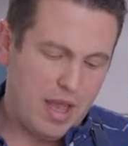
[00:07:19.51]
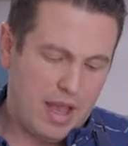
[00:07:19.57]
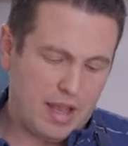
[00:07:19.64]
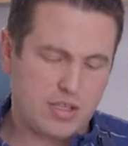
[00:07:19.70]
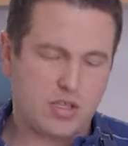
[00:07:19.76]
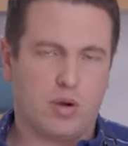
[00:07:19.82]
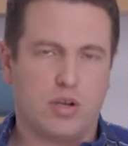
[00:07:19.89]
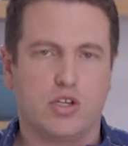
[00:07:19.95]

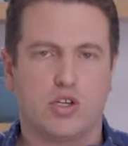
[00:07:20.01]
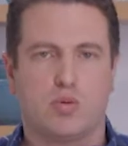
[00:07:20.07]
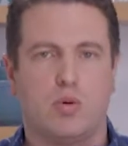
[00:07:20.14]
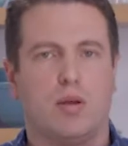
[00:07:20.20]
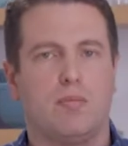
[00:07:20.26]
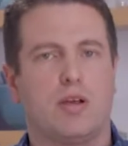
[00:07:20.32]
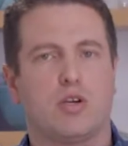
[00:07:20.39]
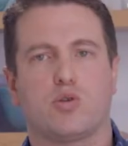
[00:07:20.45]
And so I just
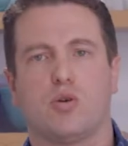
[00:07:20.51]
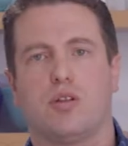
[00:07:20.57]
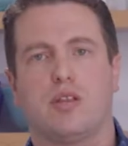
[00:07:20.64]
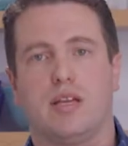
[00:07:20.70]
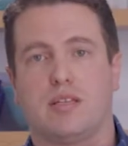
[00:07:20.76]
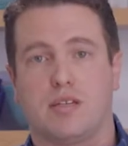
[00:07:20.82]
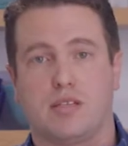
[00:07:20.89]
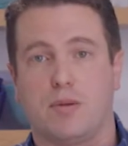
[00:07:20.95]
wanna make sure that
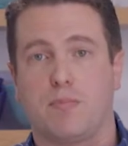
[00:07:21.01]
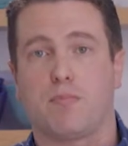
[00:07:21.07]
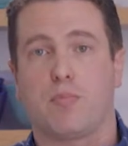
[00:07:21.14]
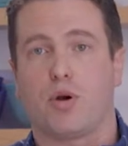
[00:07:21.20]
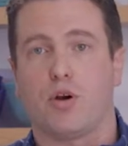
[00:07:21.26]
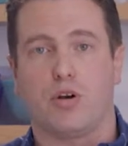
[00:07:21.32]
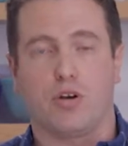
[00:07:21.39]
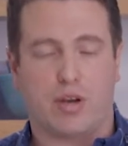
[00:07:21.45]
that doesn't
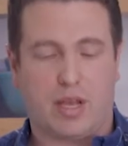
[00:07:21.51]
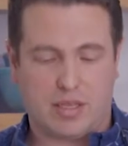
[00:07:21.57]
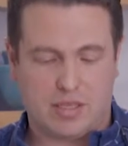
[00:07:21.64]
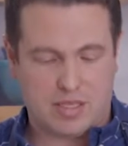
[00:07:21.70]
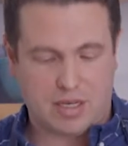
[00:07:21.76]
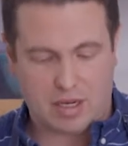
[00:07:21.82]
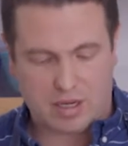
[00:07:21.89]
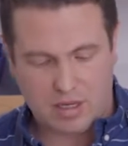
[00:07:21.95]
burn or
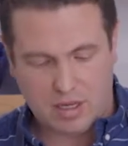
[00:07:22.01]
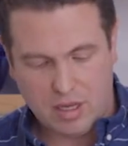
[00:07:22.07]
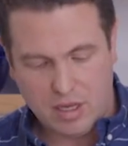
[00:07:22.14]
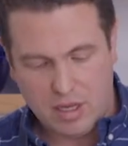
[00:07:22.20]
get stuck.